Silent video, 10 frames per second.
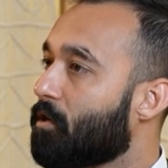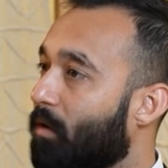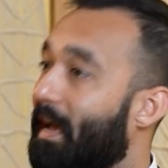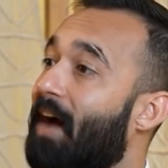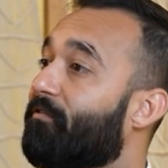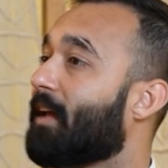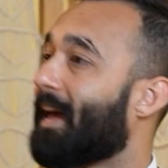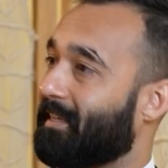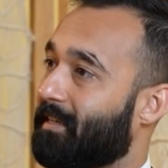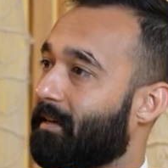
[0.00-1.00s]
so I have to
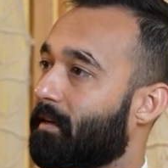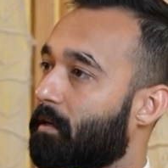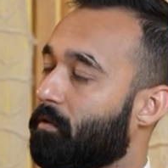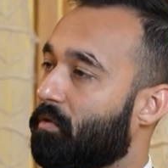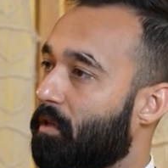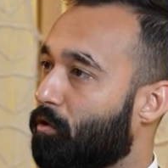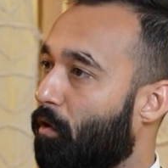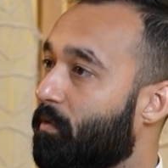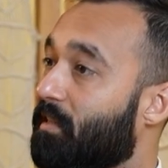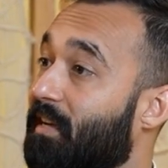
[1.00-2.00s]
exit. So there's
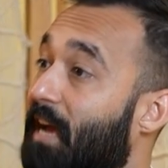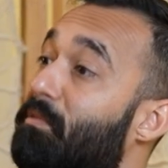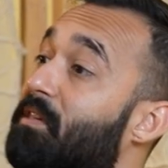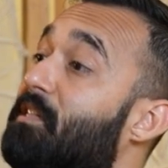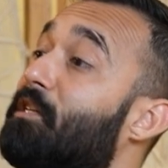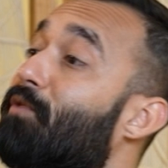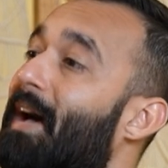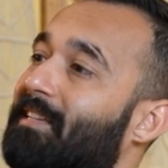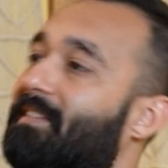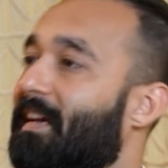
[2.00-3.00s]
always a time the CEO
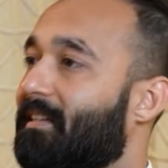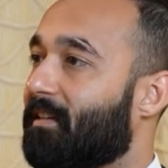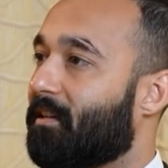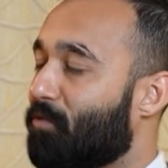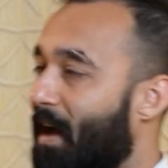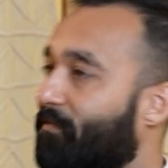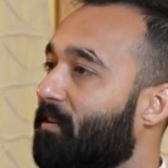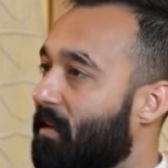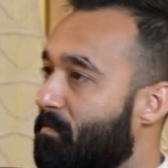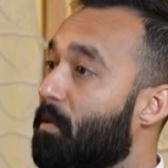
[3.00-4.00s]
has to exit. You have
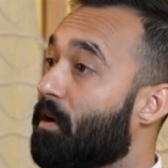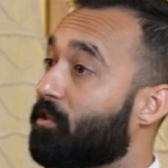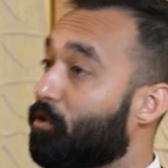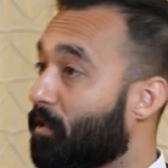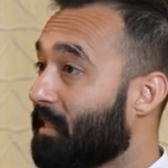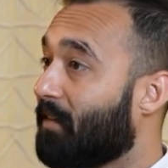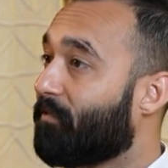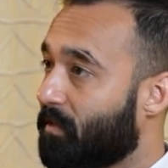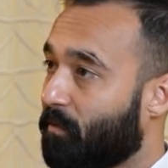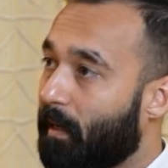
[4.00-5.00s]
to emerge
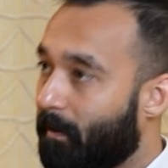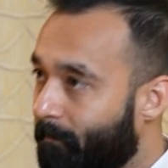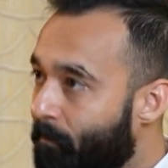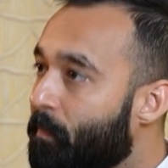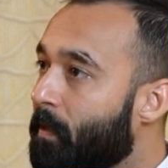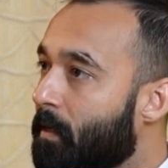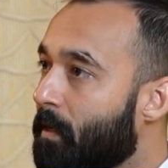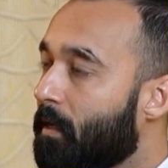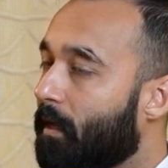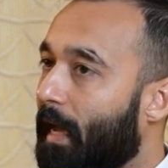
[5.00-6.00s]
yourself as well.
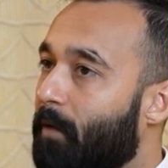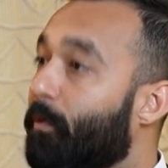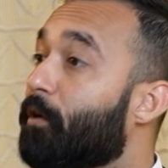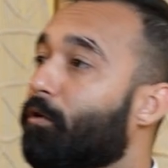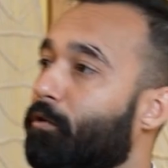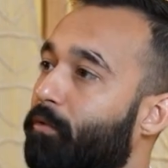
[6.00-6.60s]
And we don't